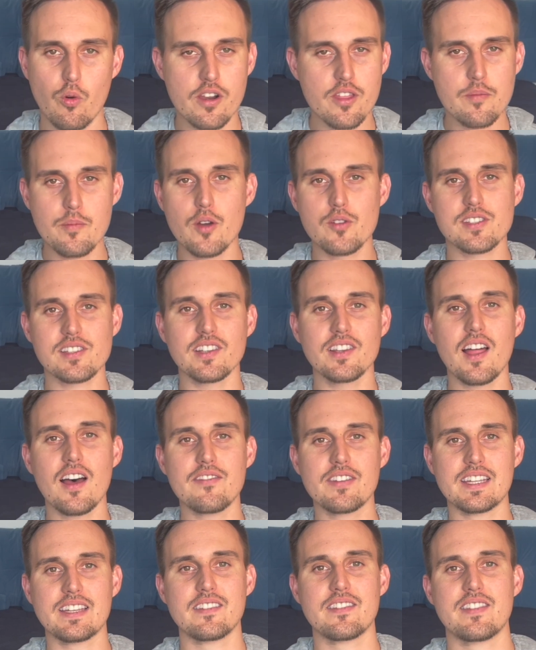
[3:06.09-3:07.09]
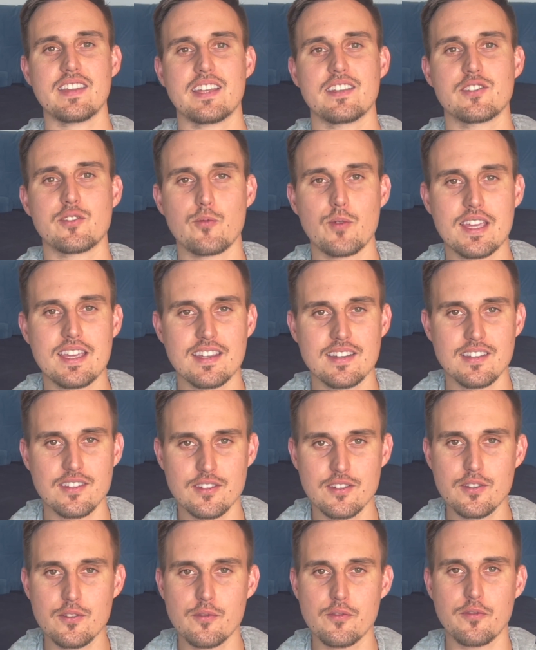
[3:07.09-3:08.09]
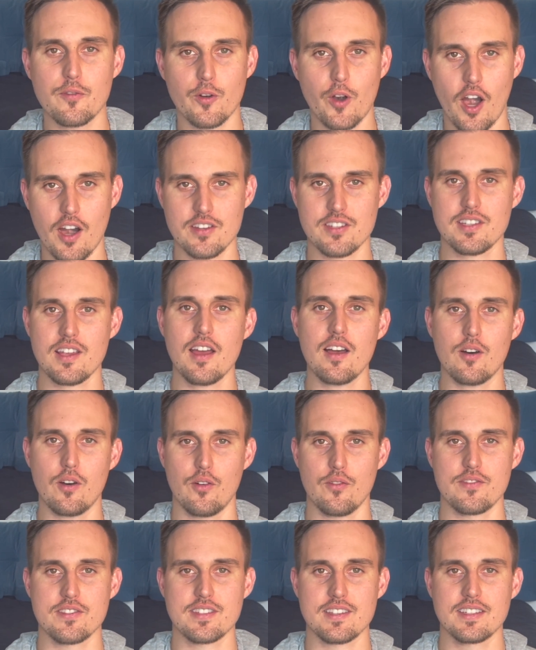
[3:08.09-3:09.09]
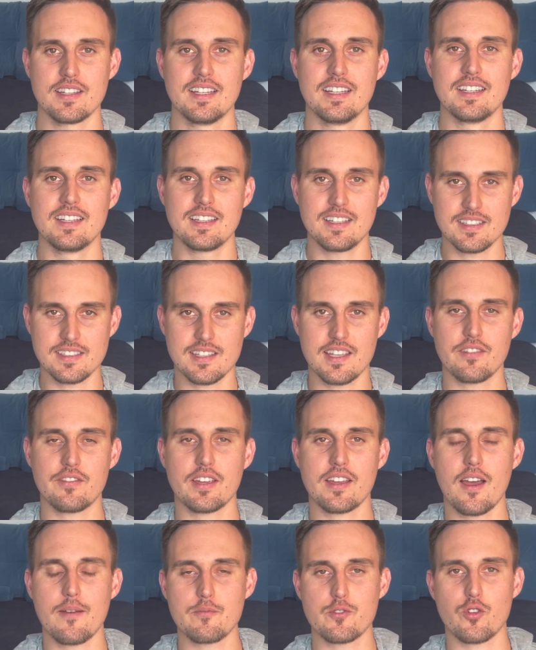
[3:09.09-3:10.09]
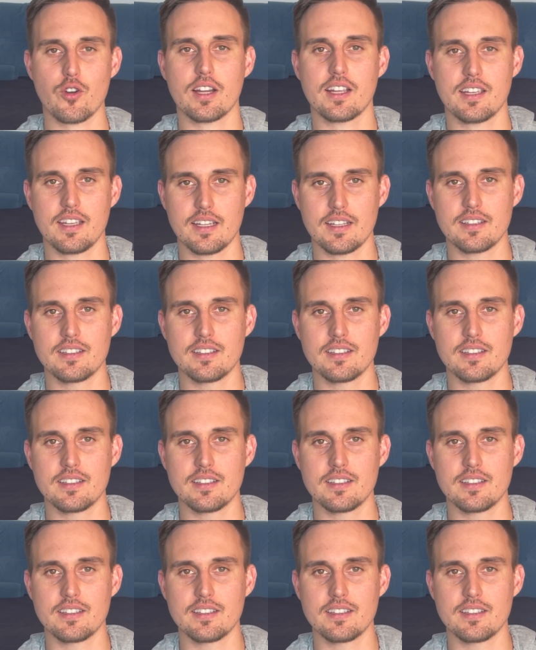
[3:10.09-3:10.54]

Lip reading: of the most loving things we can do for ourselves is giving up drinking